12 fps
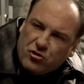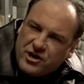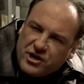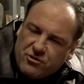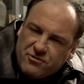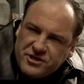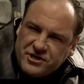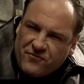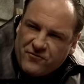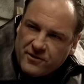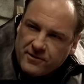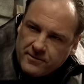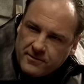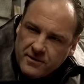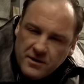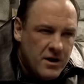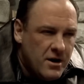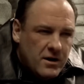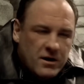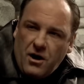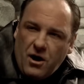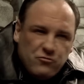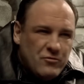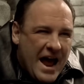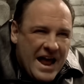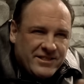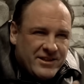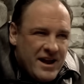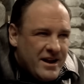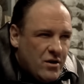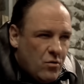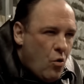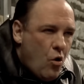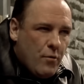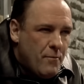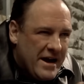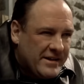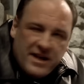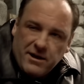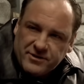not sure that it's aid. Polly does explain to Tony